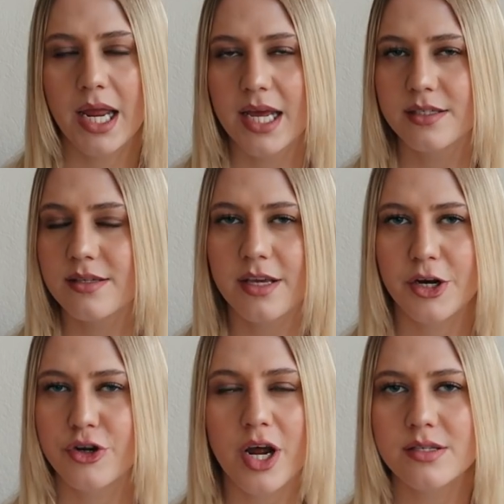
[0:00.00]
And they
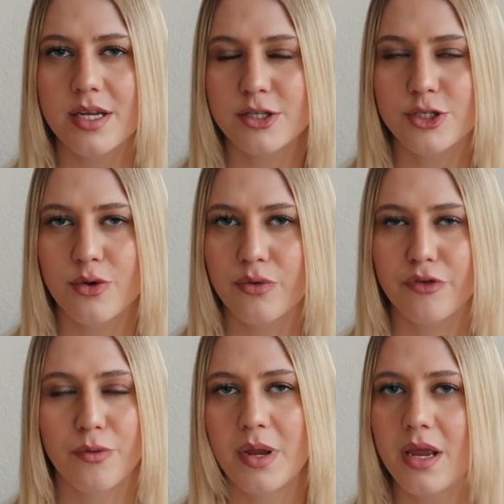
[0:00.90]
are not set in stone
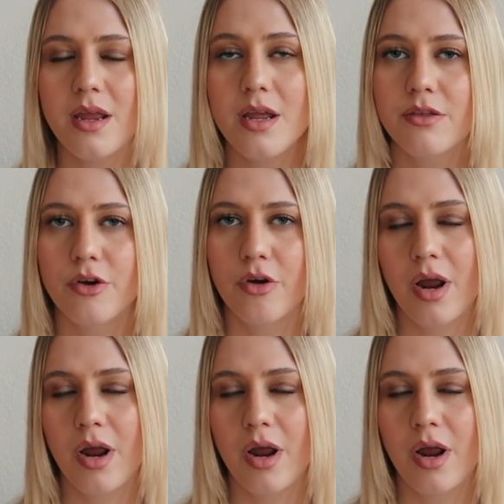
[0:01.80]
for me either,